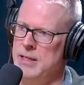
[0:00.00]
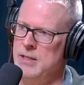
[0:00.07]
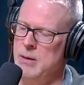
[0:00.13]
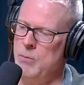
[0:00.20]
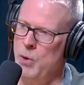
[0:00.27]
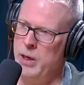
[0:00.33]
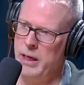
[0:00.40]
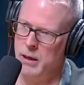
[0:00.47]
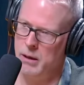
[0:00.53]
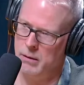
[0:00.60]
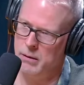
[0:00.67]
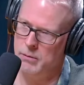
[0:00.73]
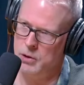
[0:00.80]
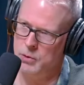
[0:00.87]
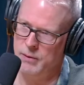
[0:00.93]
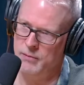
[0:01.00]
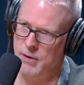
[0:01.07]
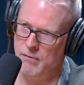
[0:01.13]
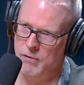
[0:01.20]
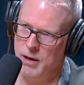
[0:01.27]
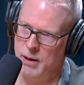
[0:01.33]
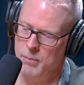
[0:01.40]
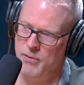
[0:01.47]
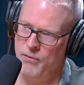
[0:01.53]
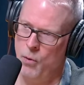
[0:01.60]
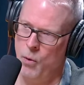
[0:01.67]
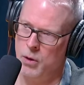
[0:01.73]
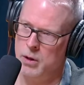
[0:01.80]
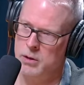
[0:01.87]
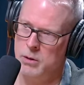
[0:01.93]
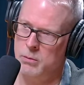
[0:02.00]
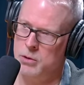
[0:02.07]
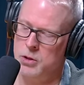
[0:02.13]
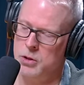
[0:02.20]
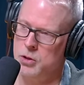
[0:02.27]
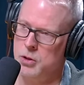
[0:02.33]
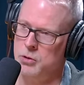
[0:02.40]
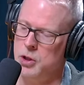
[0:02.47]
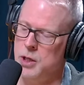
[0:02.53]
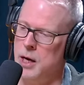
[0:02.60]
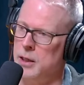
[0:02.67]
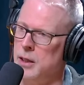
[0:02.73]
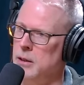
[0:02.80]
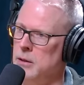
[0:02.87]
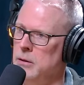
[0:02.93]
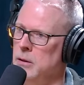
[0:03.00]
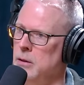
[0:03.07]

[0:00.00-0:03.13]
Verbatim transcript: same week, which we've never done before because it was just so shocking.